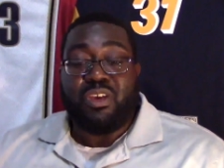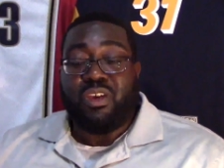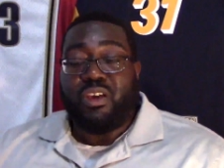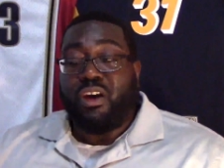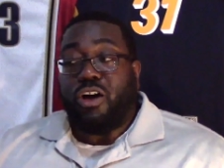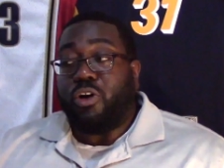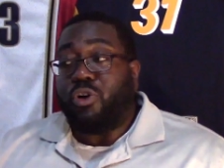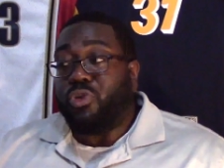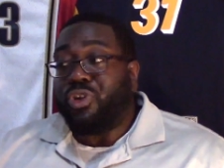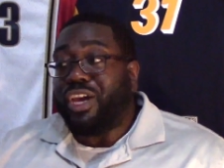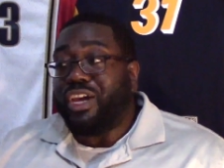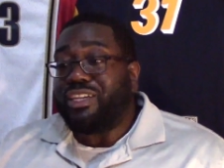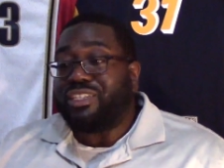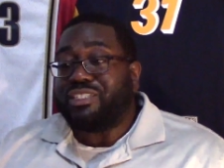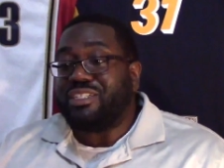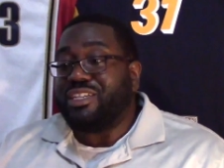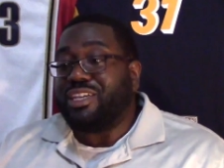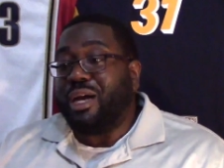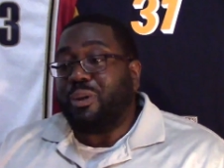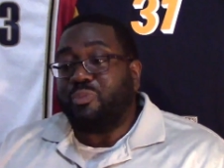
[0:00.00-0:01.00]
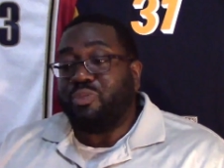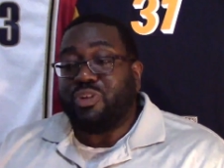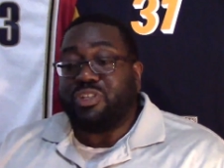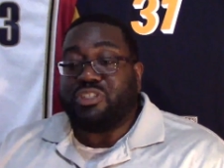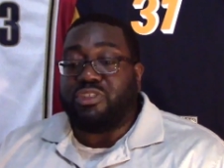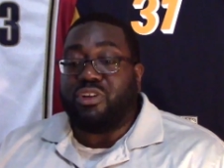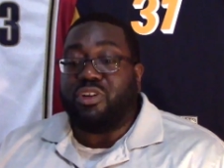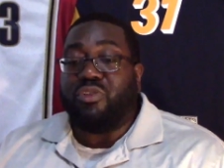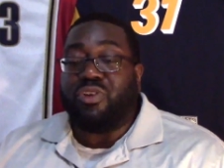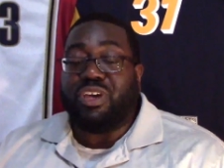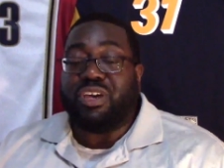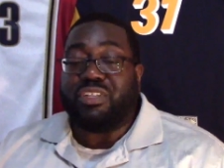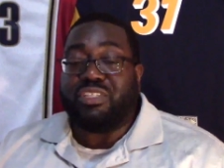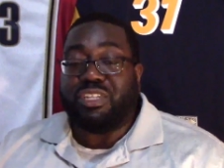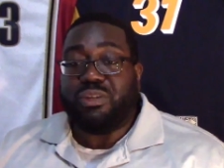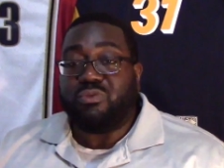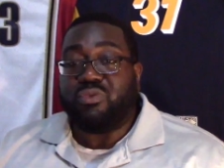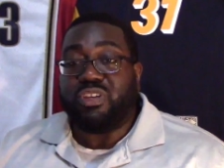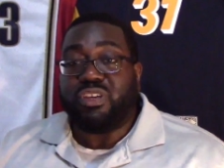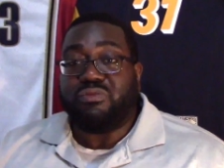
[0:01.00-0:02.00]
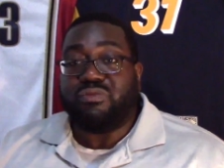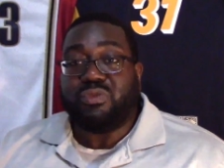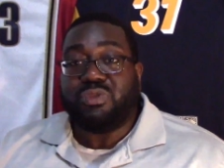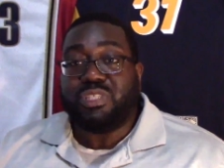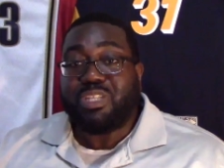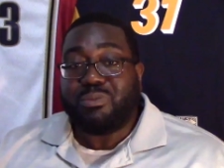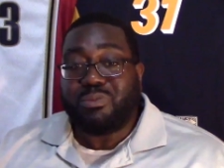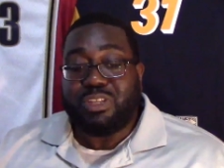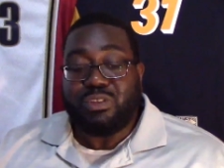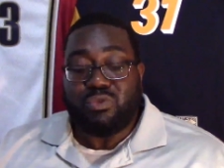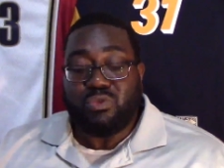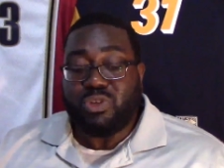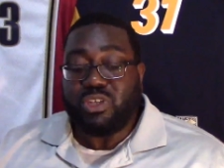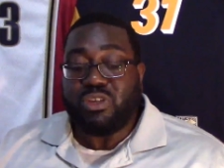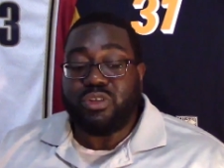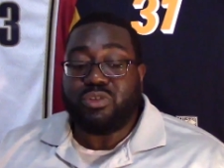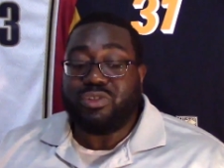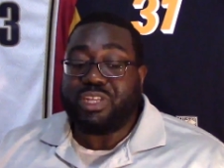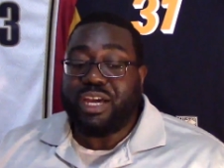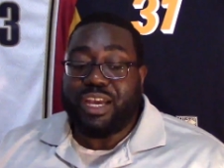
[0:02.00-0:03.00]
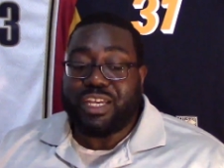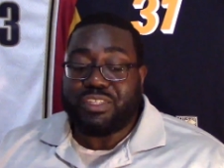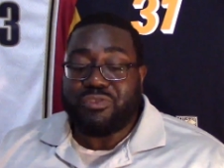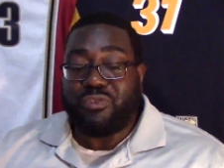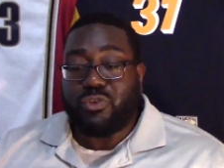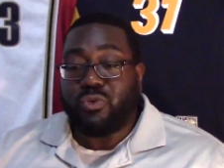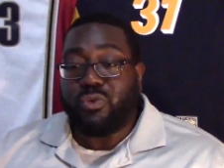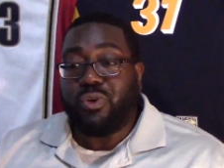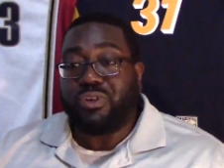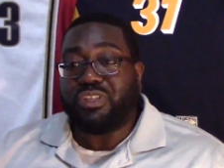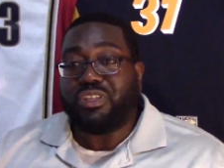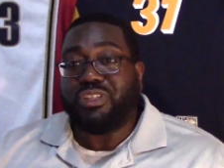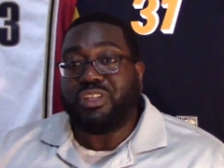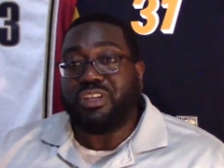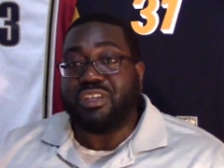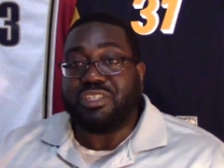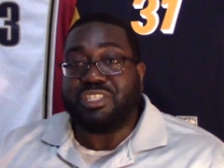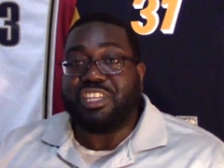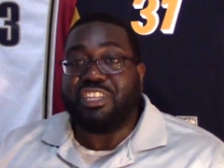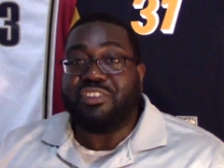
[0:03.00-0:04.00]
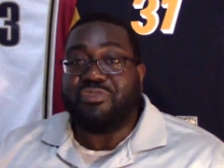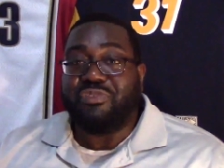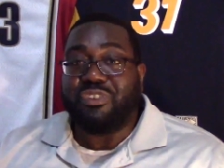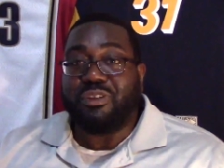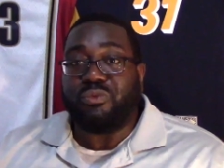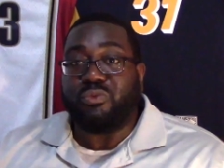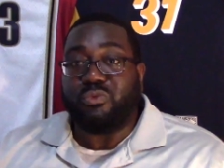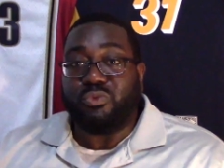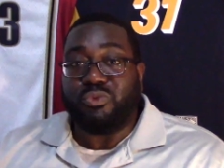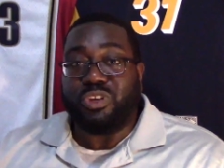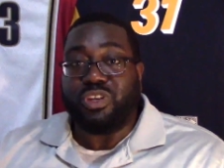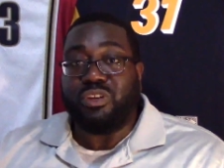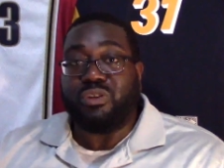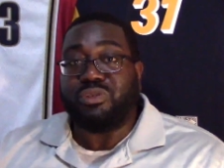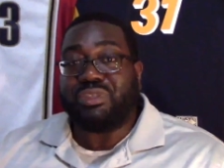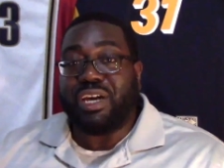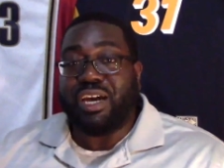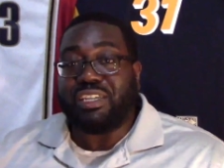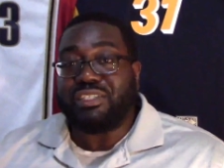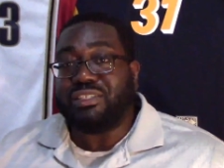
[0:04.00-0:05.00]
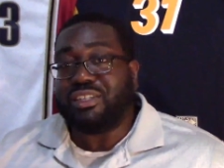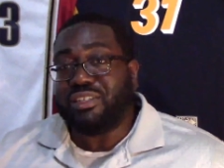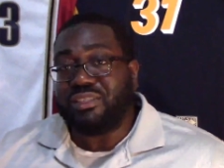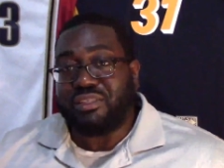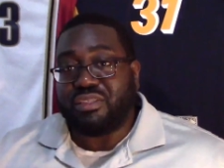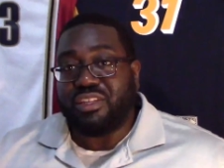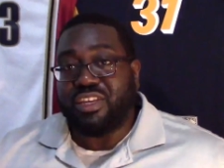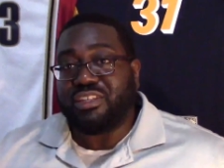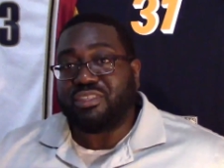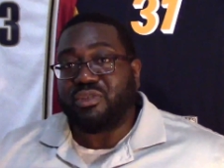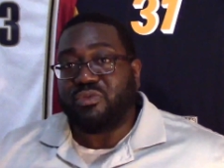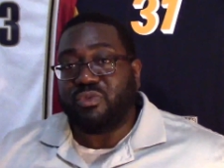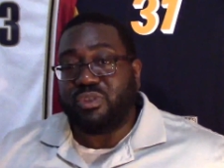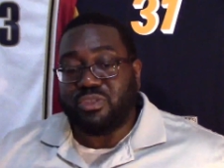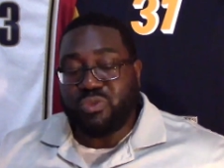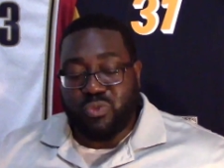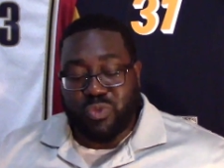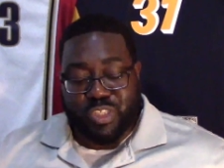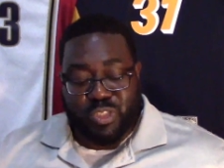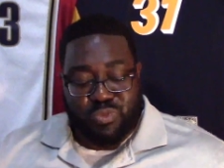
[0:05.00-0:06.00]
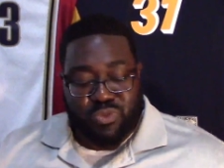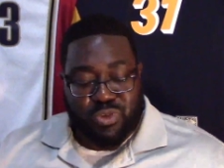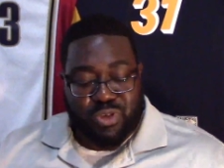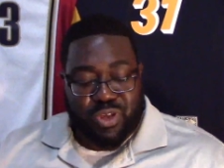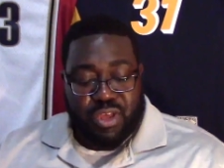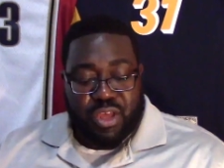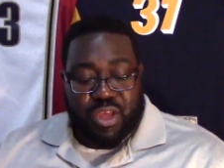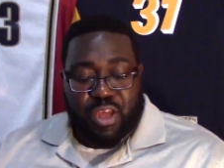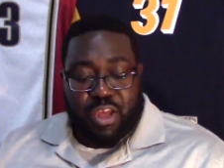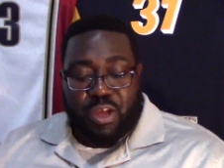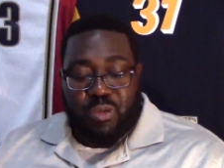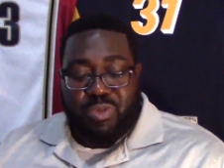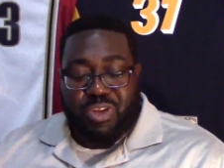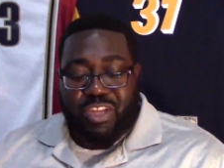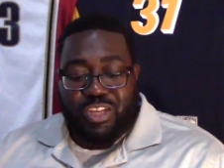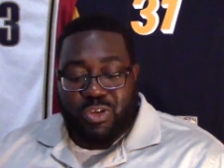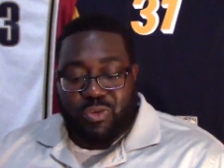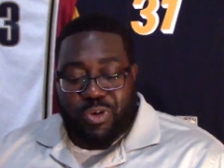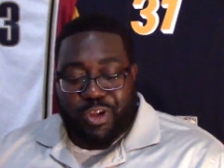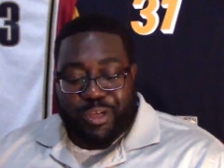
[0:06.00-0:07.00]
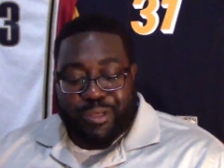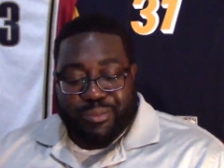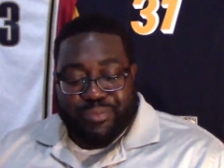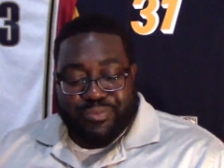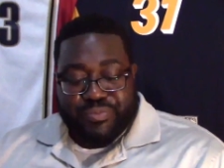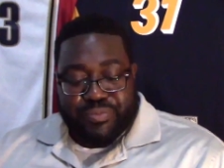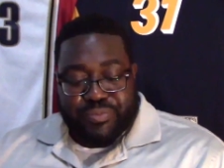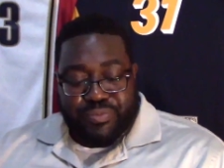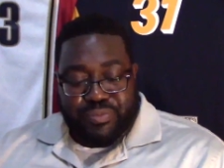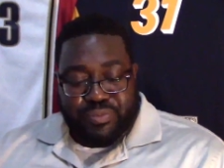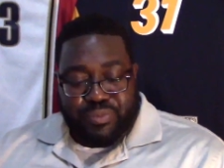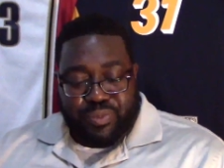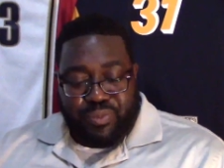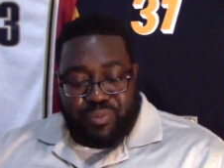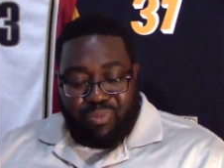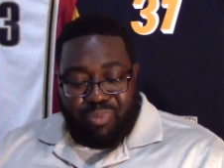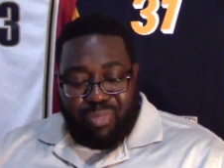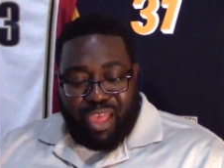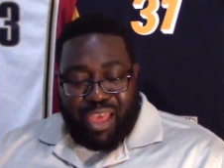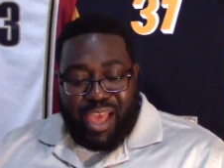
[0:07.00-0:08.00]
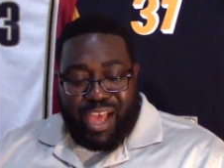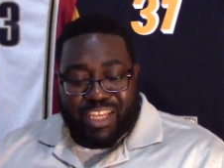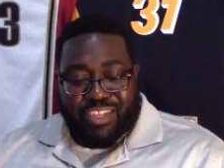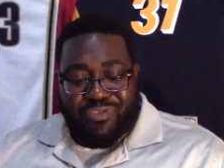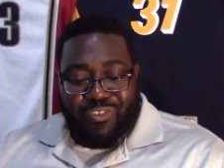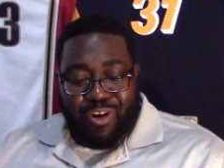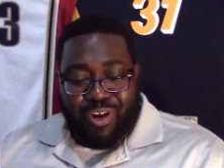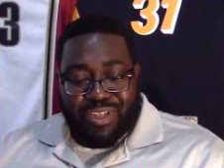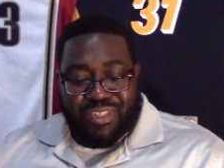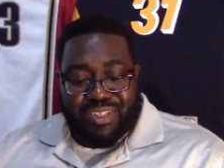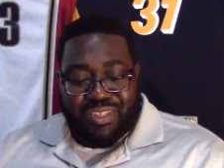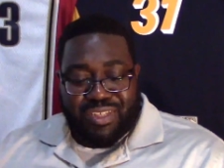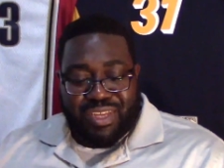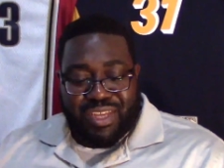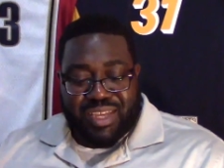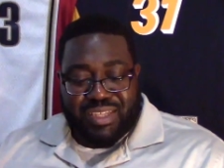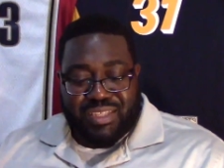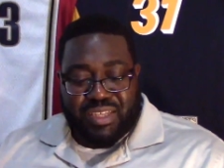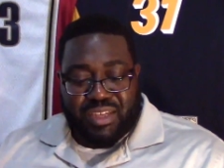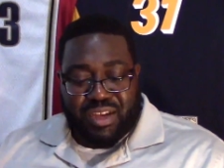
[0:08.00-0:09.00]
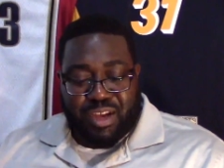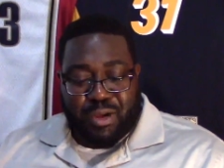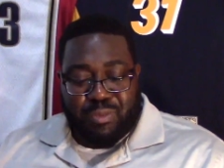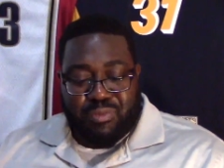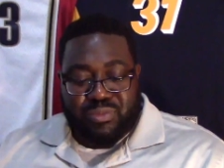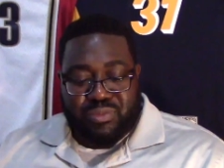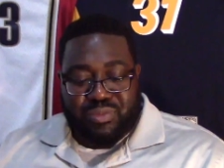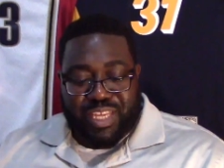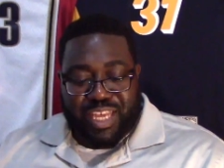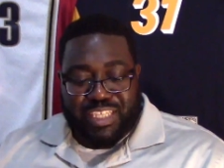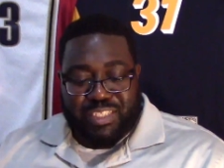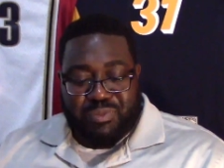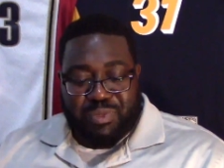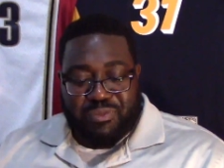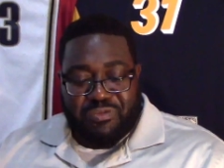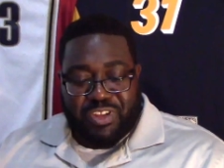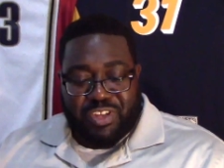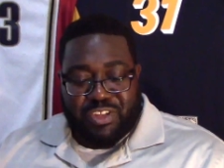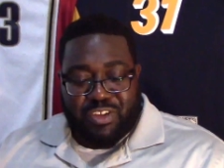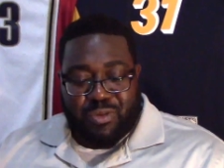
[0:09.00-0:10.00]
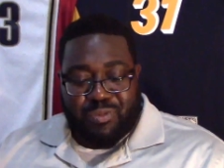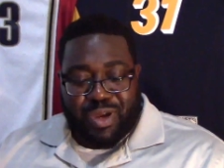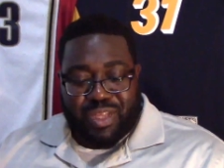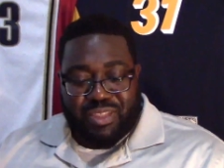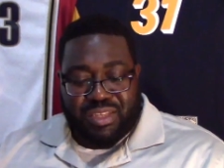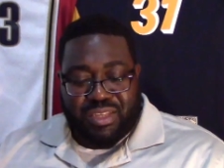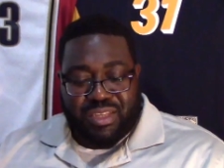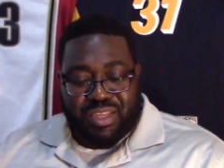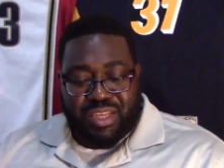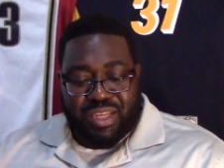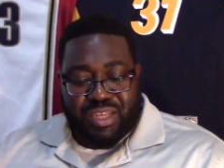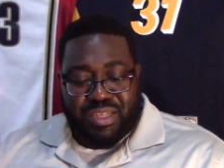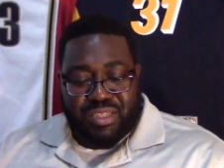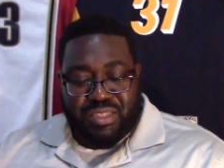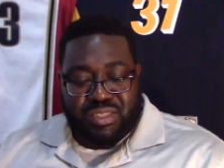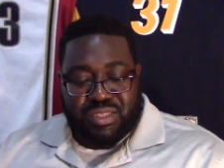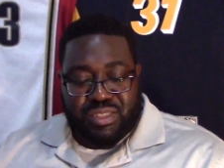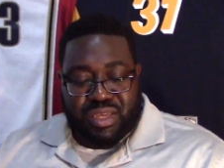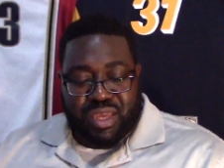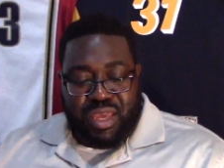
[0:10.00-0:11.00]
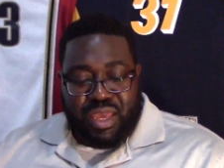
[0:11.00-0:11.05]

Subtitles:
OKC, I'm pretty sure OKC will give you something real nice for Courtney Lee, because he'd fit real nice next to Russell Westbrook. But anyway, as far as the Knicks, that's my video about the Knicks,